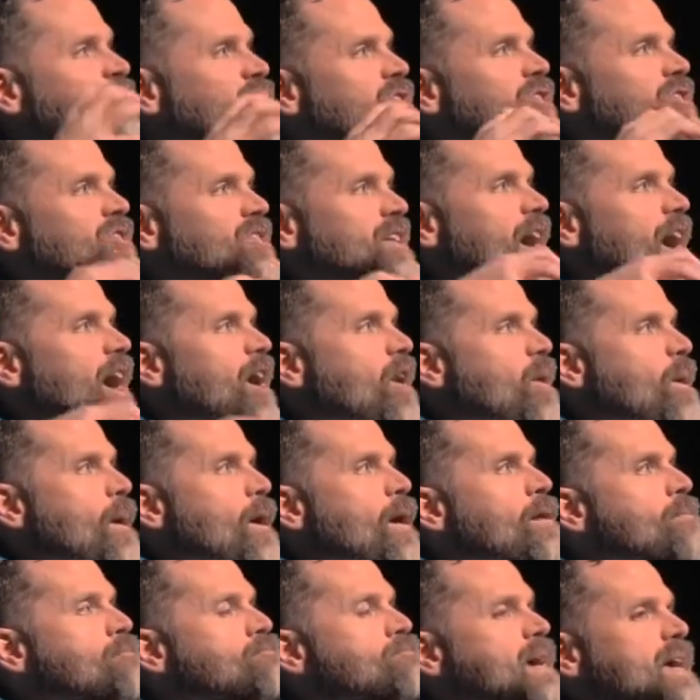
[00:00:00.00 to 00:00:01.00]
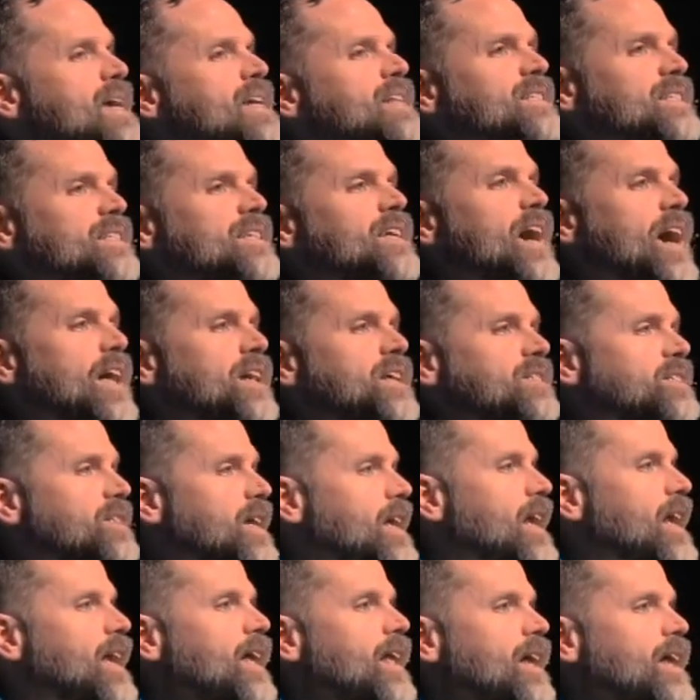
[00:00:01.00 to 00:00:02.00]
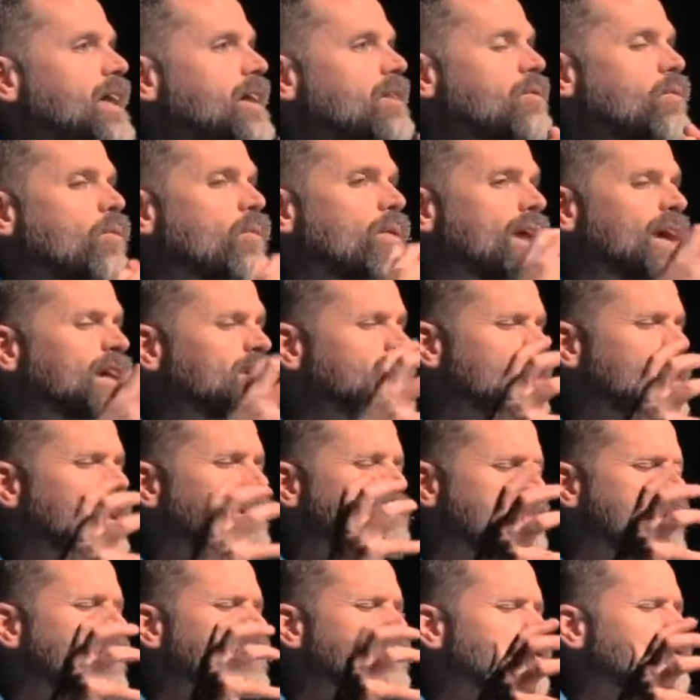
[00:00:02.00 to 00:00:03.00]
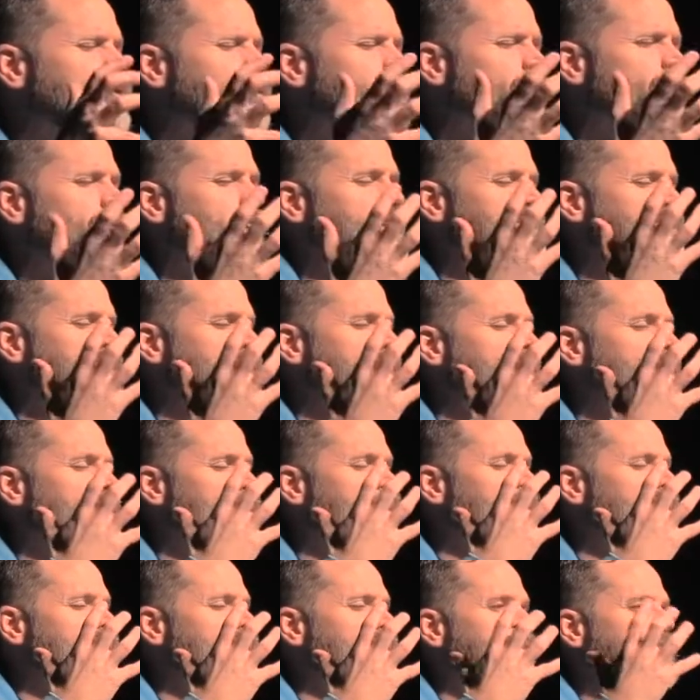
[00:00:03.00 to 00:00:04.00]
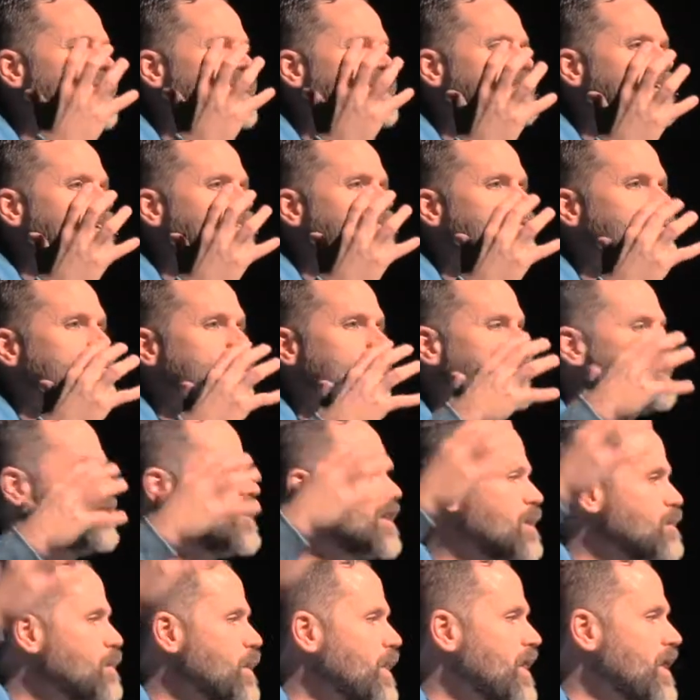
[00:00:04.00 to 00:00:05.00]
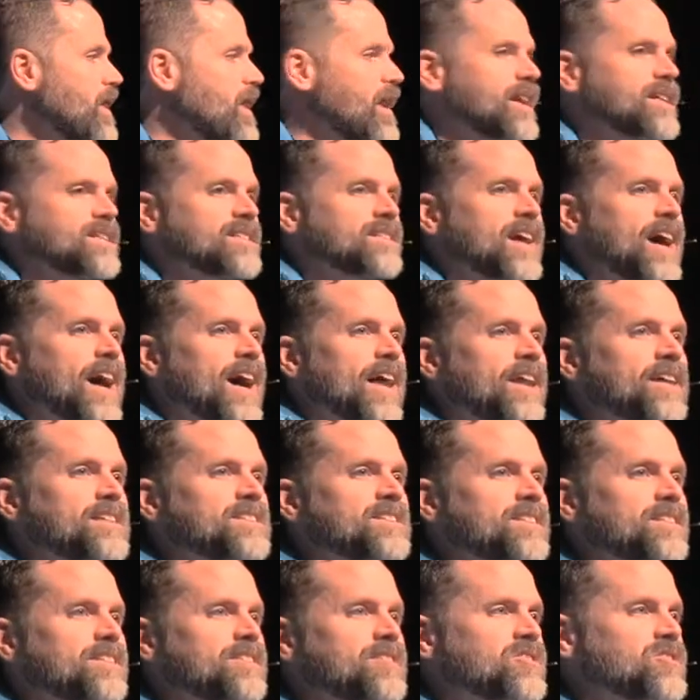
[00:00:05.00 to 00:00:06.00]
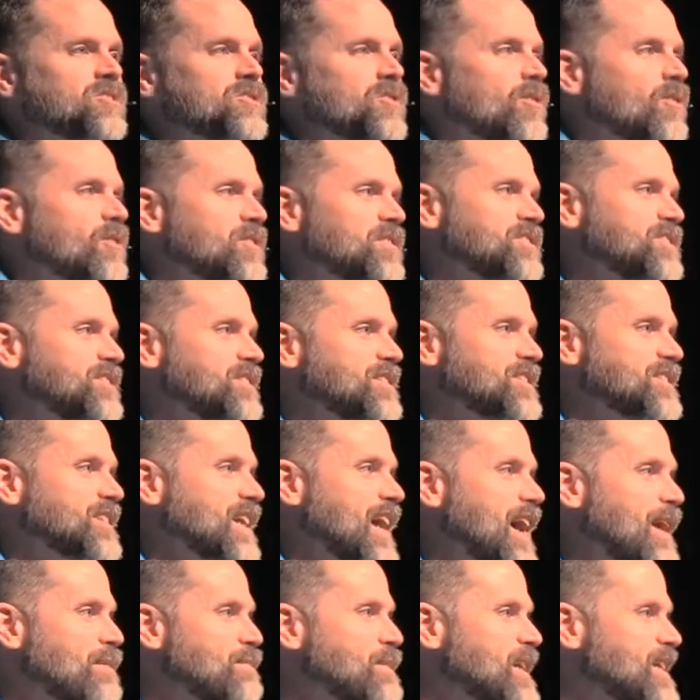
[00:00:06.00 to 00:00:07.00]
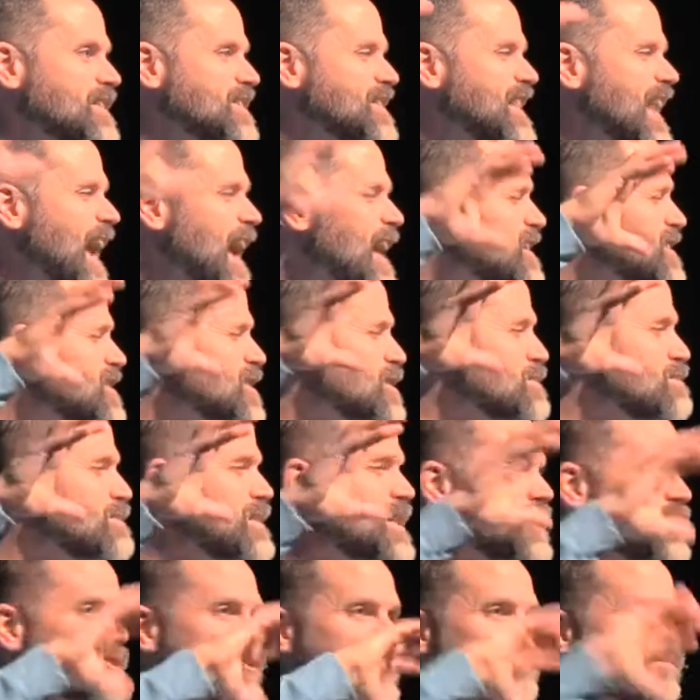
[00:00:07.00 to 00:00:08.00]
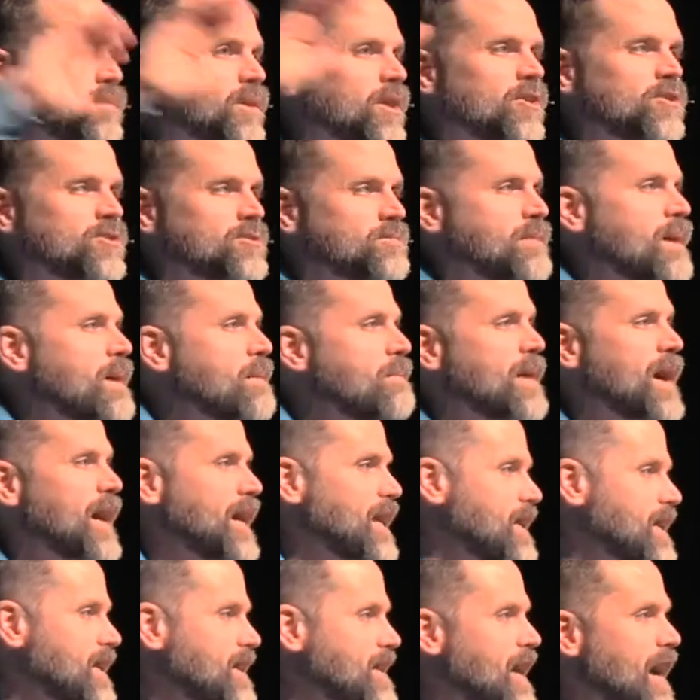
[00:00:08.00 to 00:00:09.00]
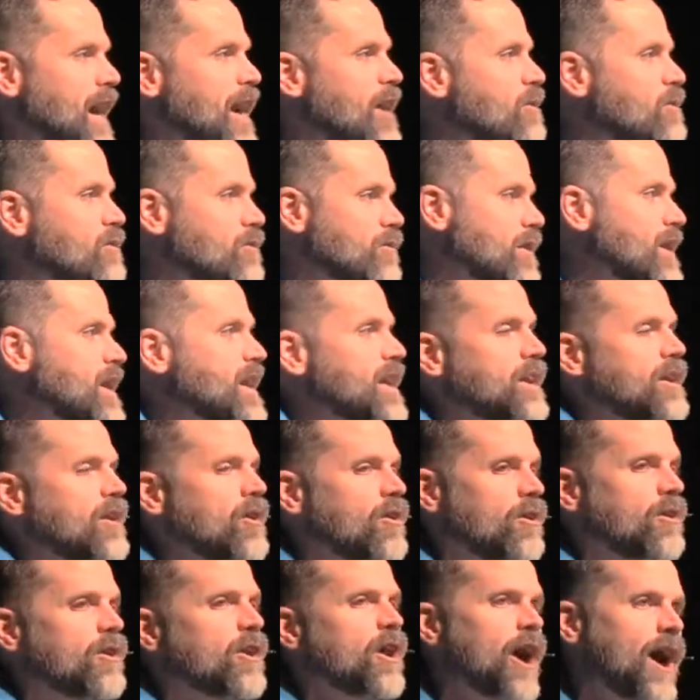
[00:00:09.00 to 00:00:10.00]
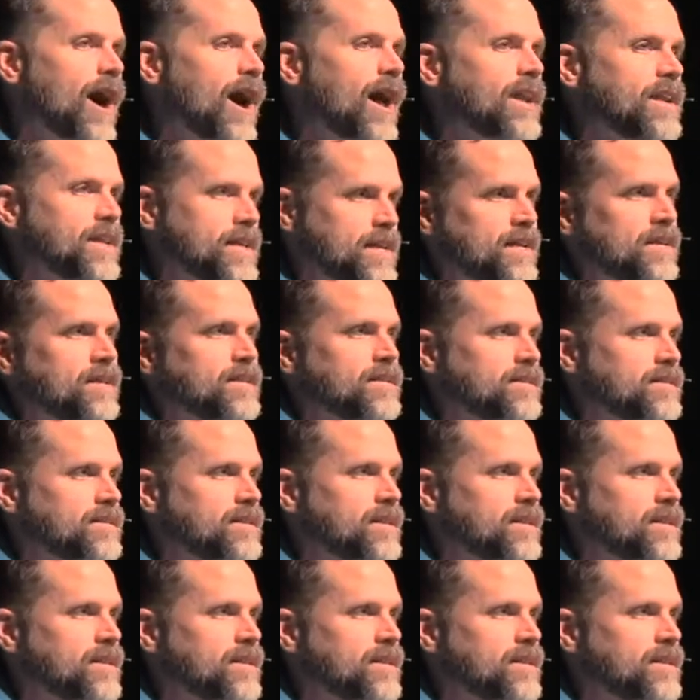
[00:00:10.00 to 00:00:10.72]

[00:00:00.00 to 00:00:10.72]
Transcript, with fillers: just how amazing God is. And, and, when I try to measure the greatness of God, one of the things I do is I look up at the night sky and I see the stars in the sky because that to me just blows my mind at how great our God is.